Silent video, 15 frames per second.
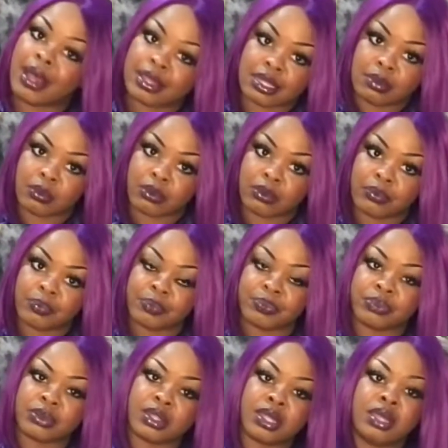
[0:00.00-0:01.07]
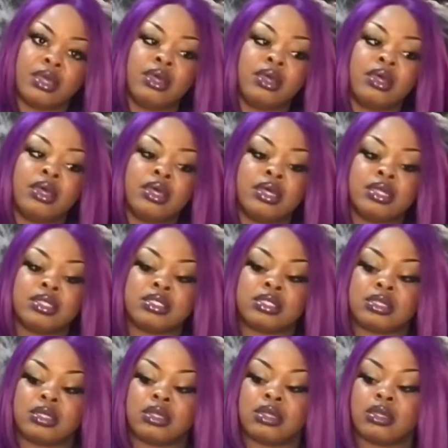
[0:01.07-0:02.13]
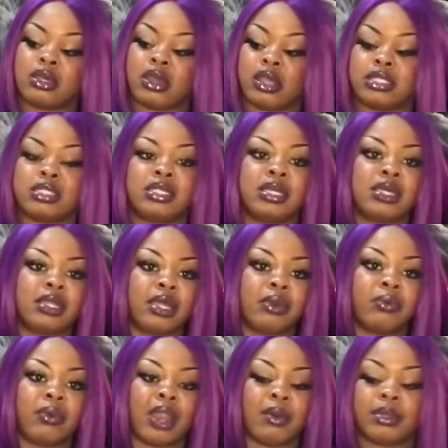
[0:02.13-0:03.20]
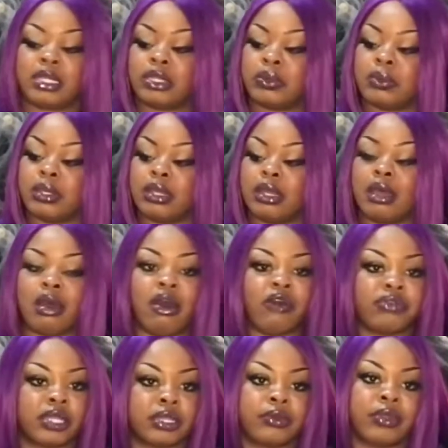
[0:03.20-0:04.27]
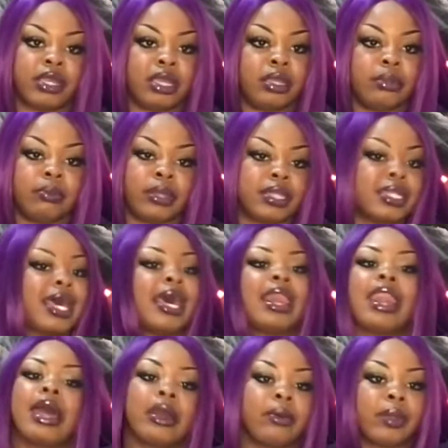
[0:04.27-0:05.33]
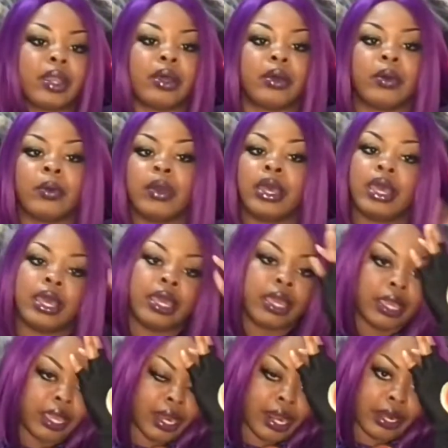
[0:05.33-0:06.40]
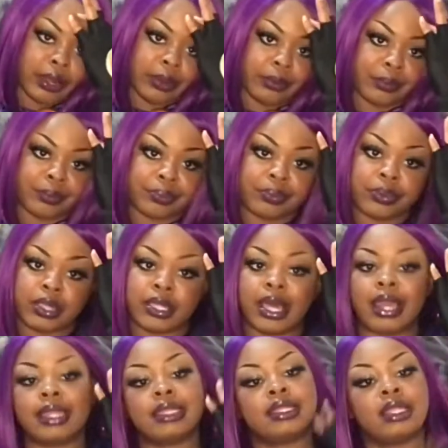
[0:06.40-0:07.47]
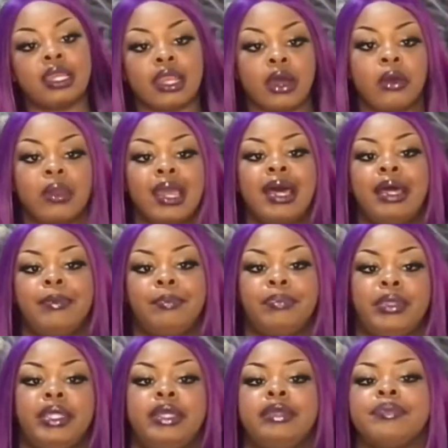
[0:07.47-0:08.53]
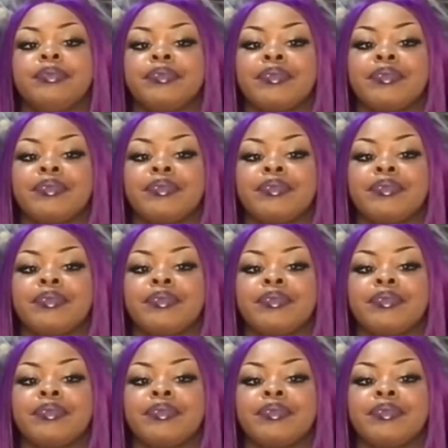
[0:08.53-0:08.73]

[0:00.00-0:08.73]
possible to articulate what I was doing off screen, because I had a lot going on, and I know I see a whole lot. But